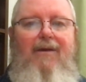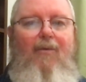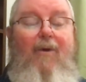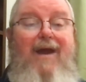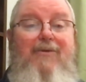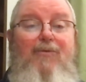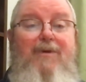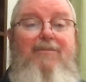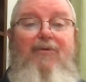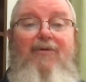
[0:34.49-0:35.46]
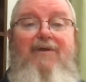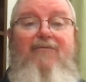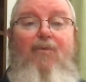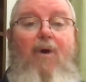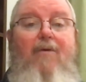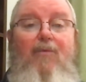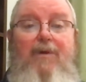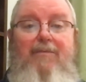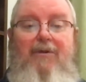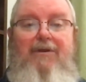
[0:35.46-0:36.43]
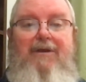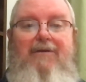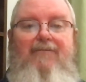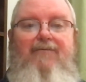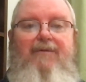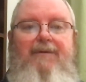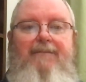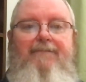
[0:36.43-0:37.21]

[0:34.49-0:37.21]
Why do we believe what we believe?